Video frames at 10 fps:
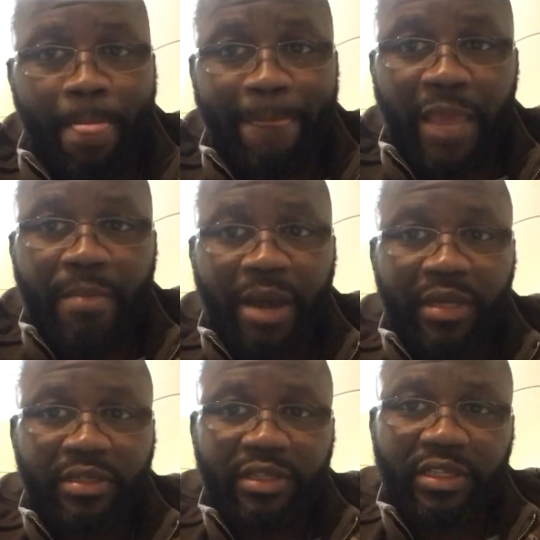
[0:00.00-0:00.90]
Yeah, man.
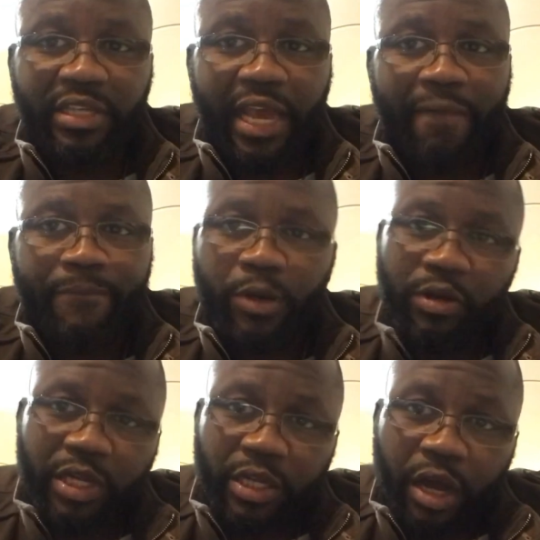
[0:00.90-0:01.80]
Yeah,
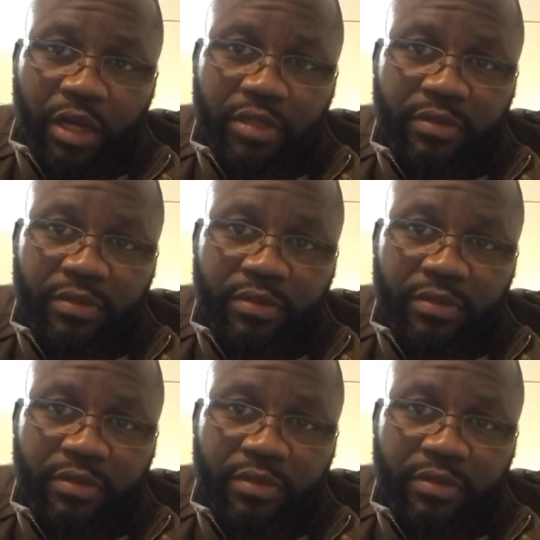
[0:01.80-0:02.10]
only God.